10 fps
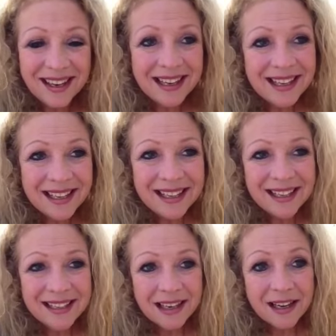
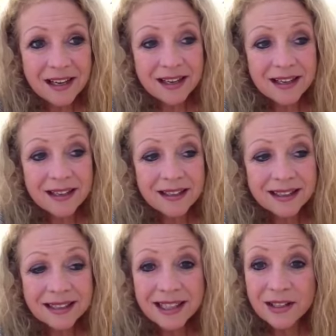And uh,
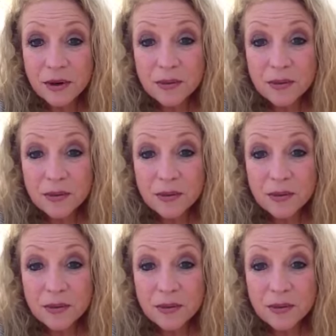let's see.